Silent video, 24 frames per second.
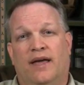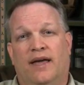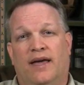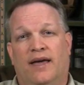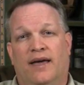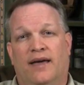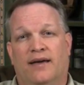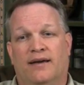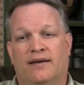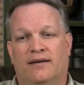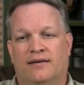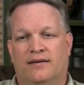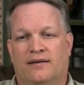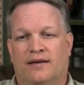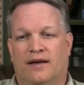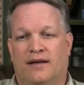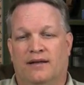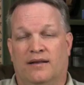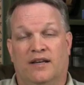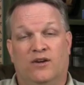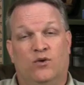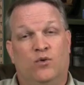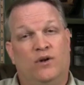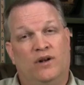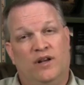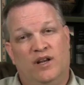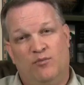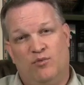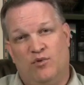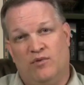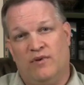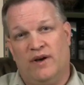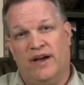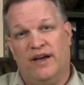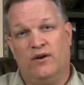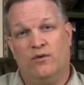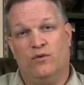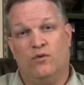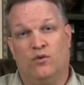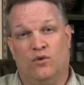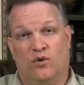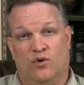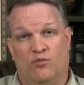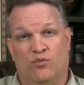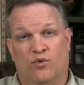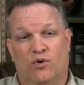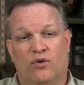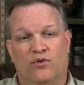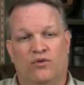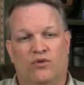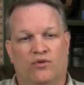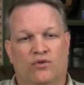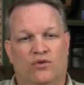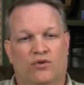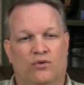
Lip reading: and a liquidity provider or a broker